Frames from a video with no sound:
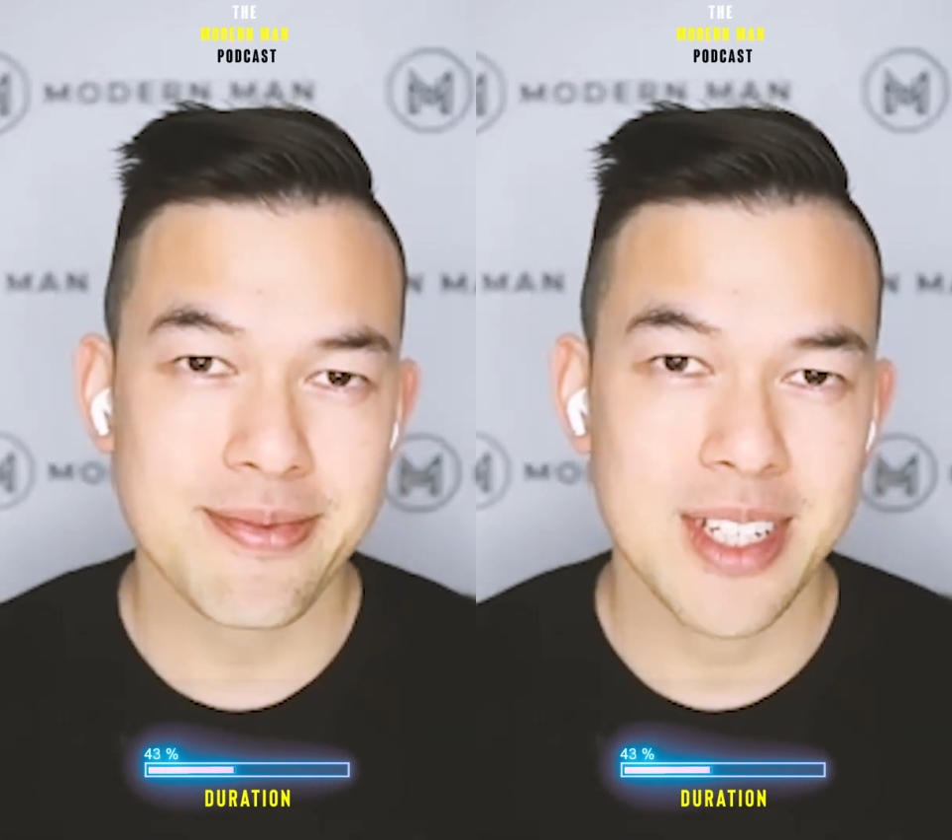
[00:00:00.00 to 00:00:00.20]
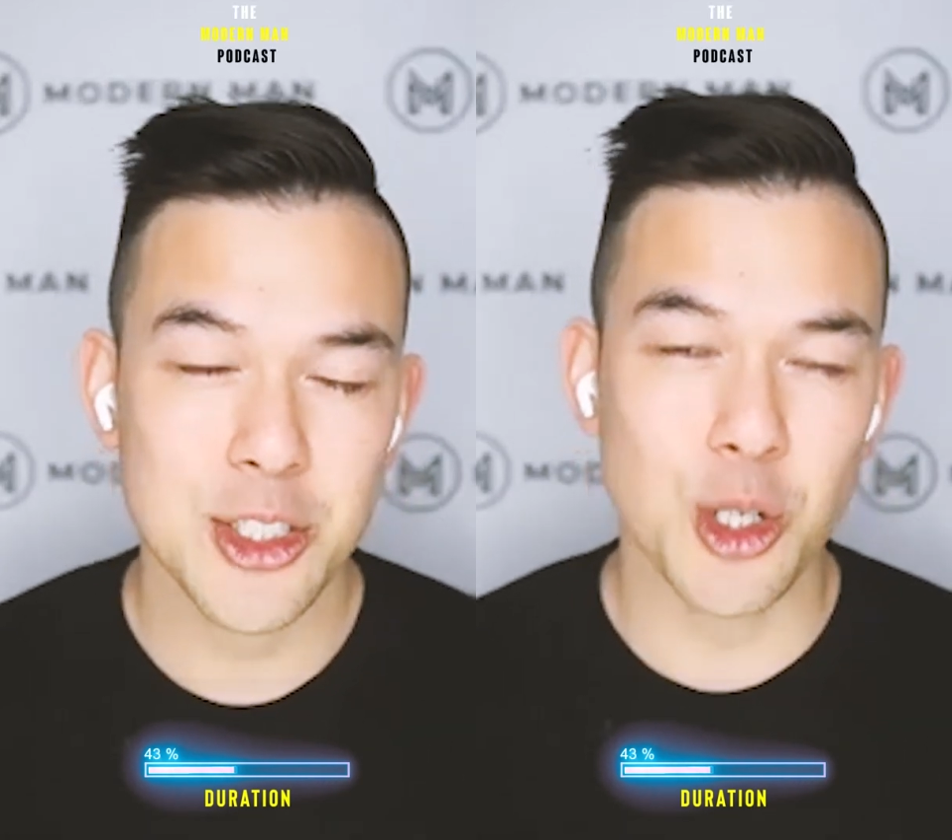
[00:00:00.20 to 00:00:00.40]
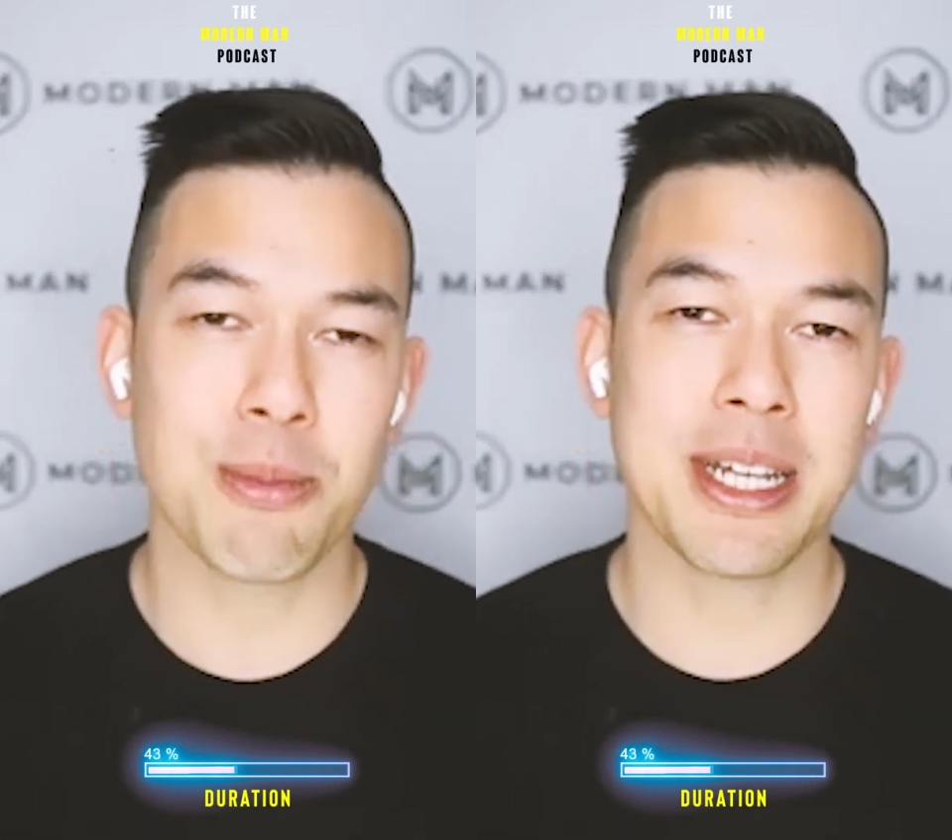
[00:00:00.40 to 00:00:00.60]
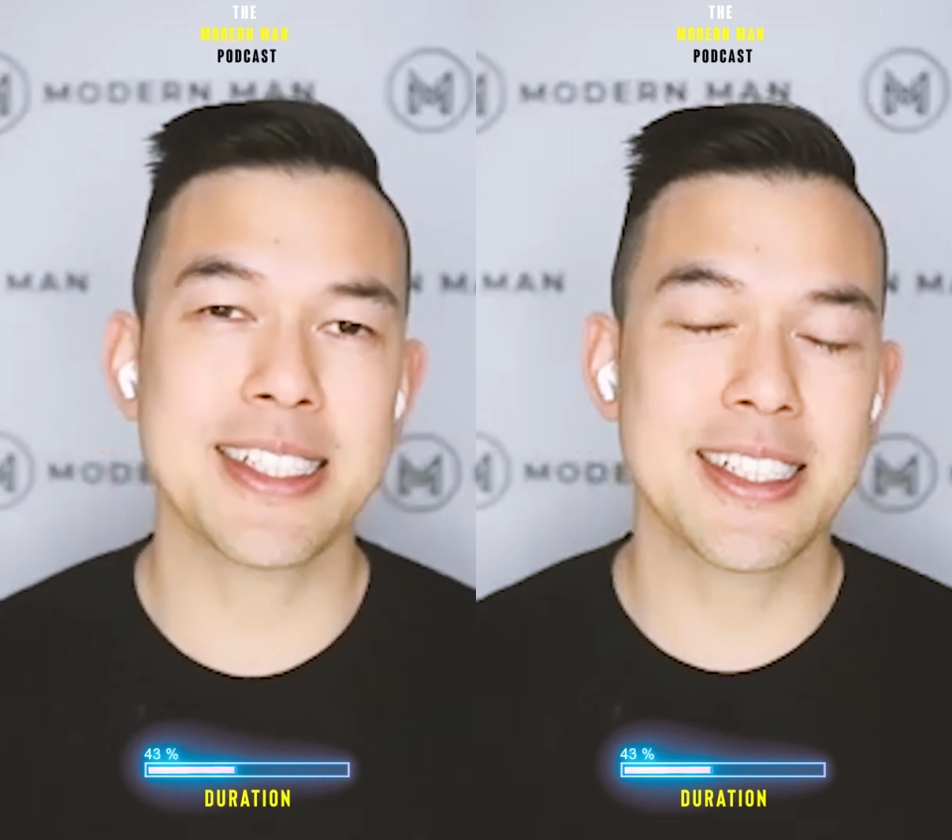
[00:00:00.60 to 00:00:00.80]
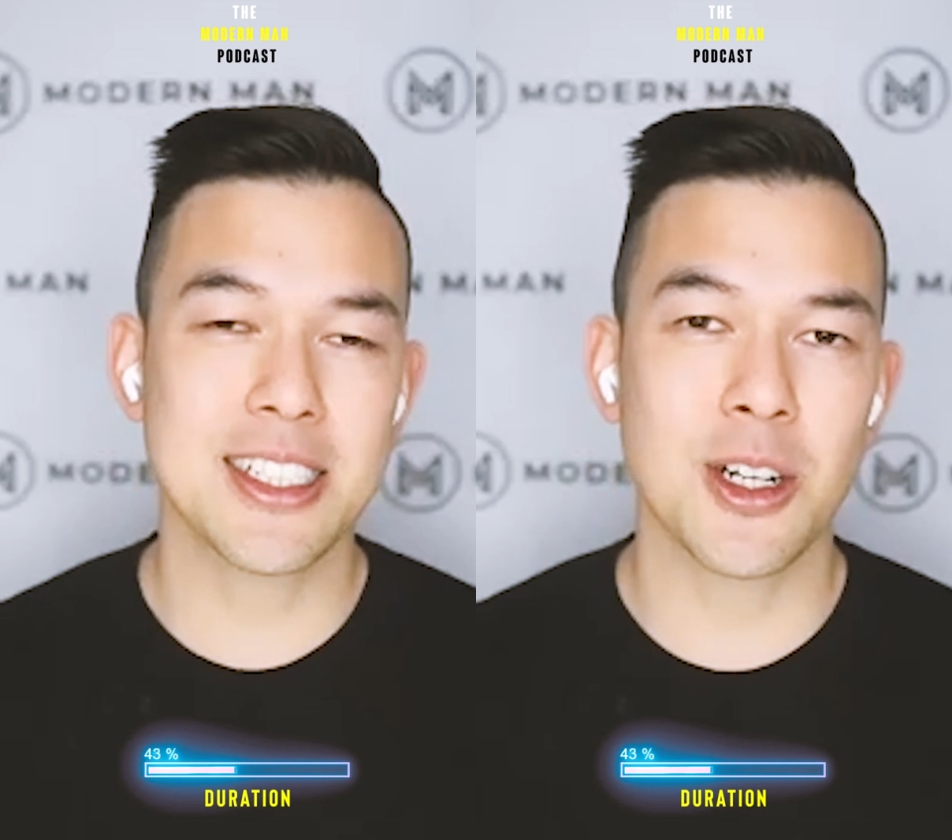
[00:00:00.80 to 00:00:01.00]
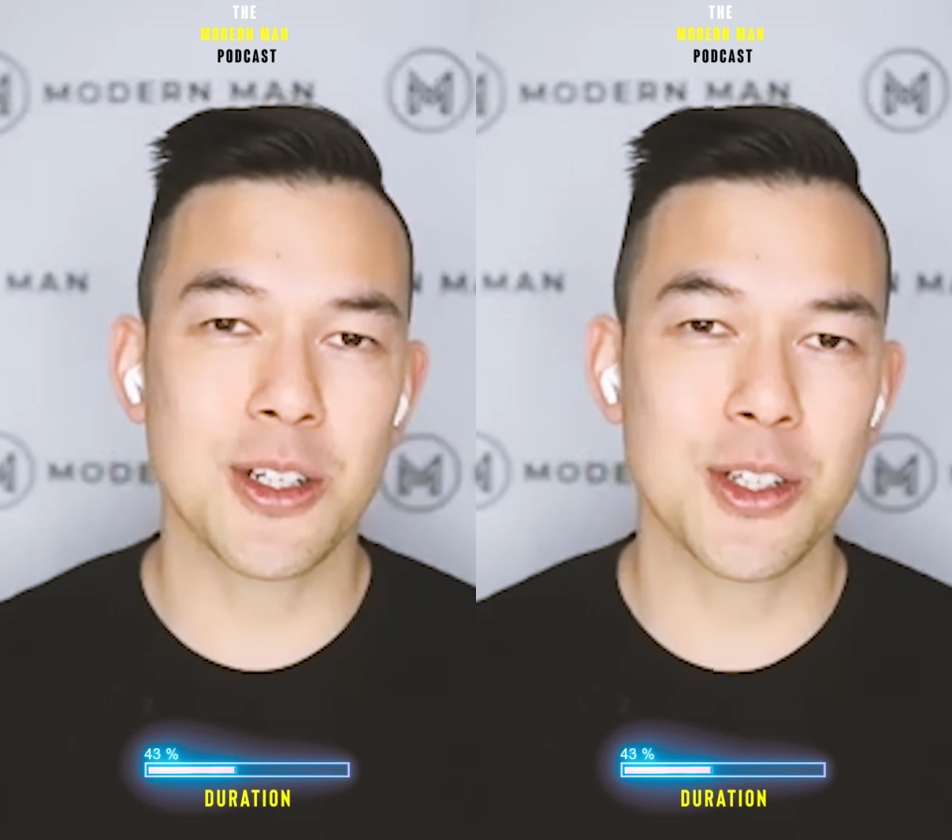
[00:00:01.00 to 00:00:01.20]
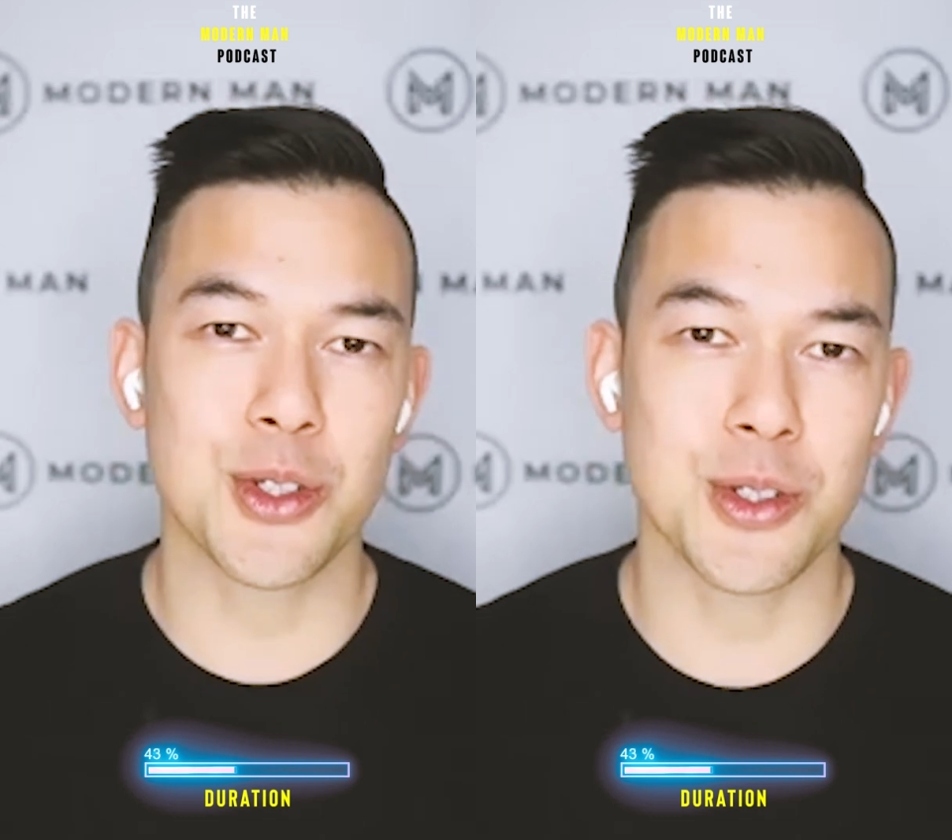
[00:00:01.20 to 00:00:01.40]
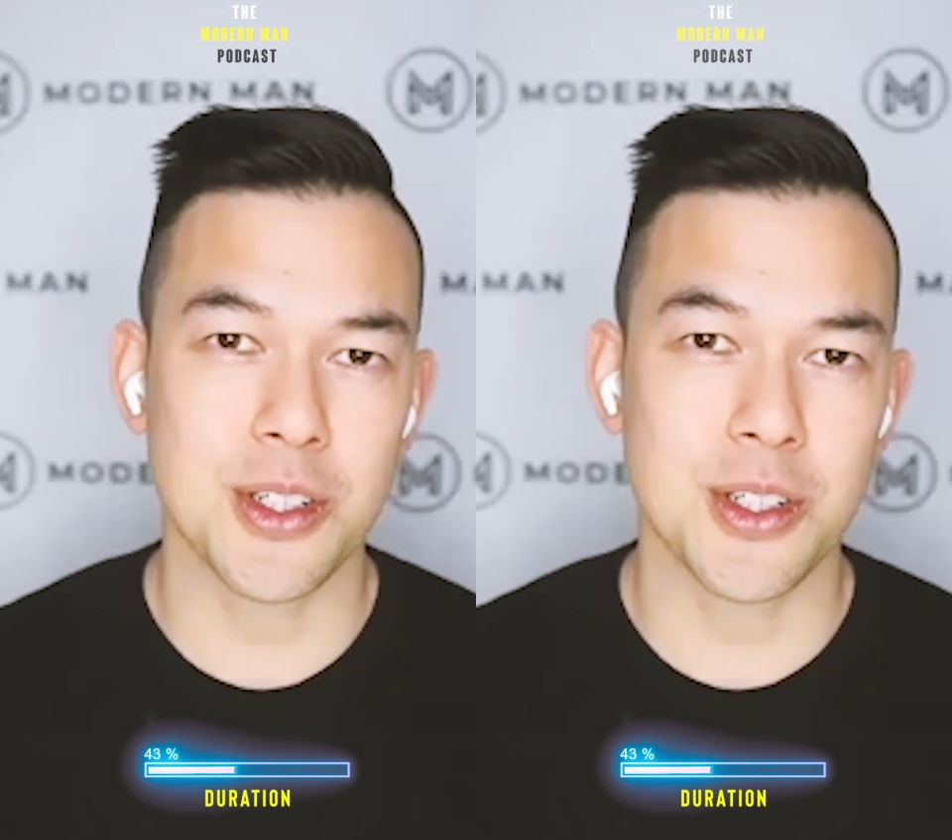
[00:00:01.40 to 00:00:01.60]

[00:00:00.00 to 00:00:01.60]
saw messages go through,